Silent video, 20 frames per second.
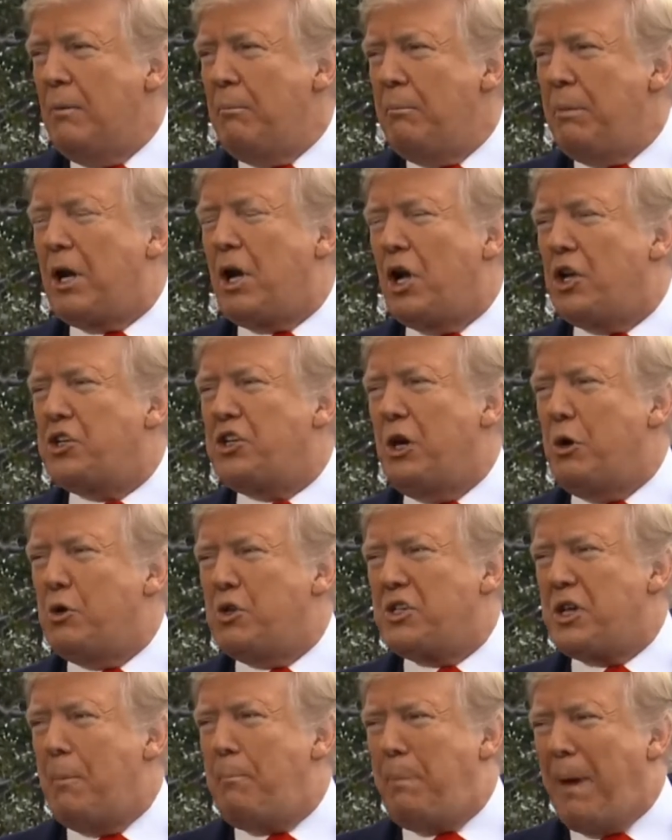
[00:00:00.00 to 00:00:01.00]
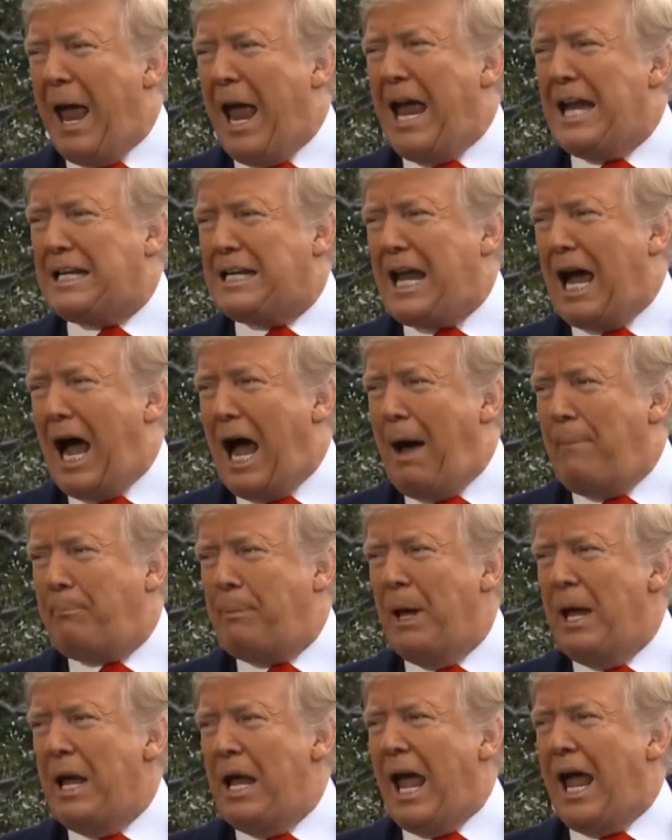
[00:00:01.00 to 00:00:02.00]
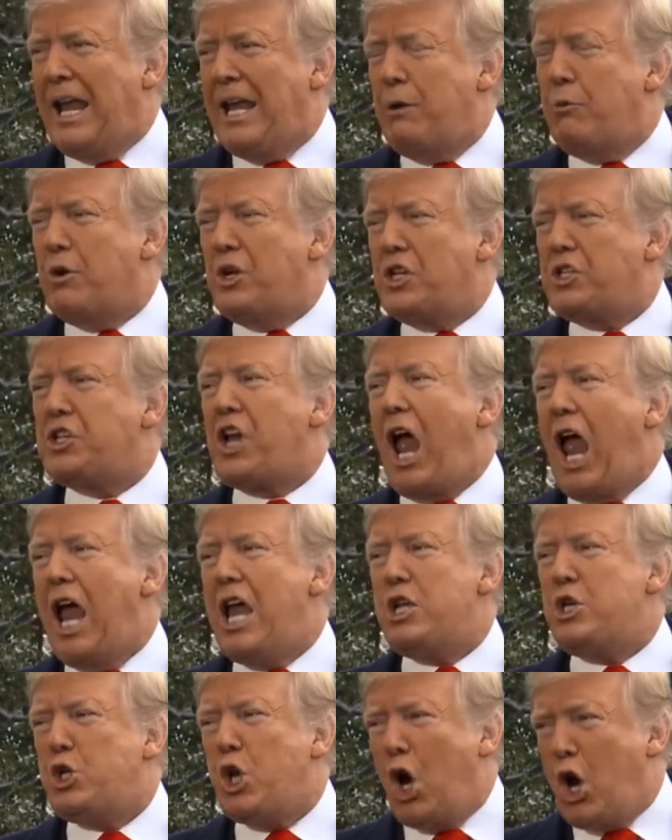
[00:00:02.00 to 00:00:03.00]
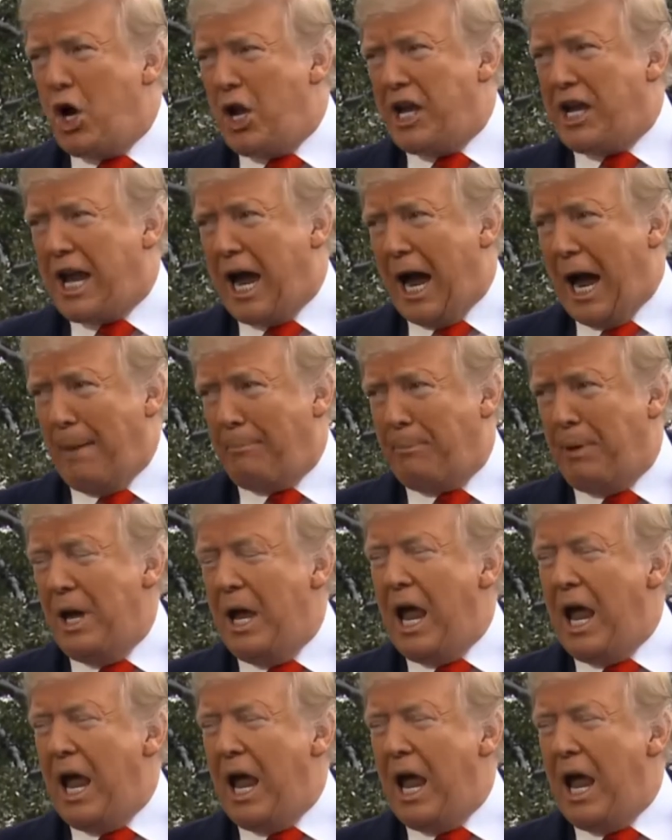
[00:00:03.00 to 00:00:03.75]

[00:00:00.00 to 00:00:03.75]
because he was a bad cop and he was a dirty cop